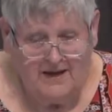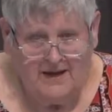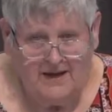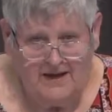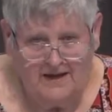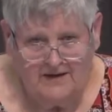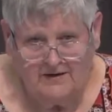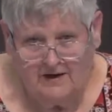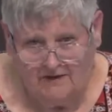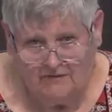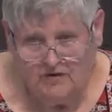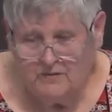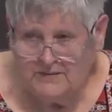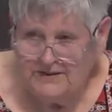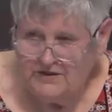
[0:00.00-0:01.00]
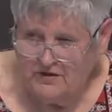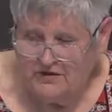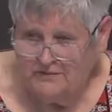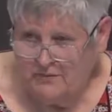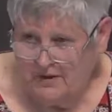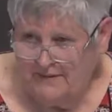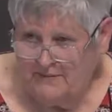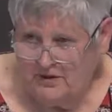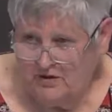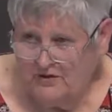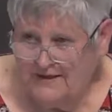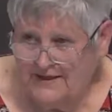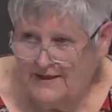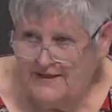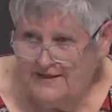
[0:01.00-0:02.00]
and governments are
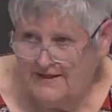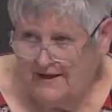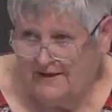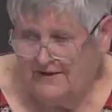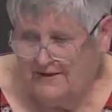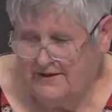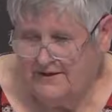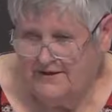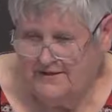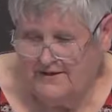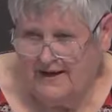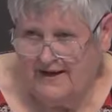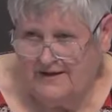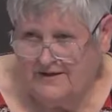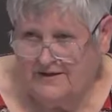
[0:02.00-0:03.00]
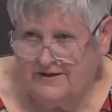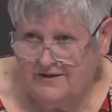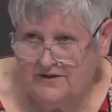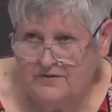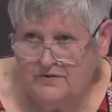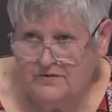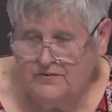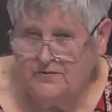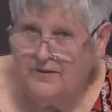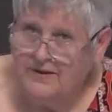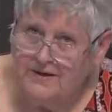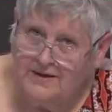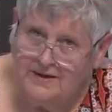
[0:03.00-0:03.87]
primarily designed to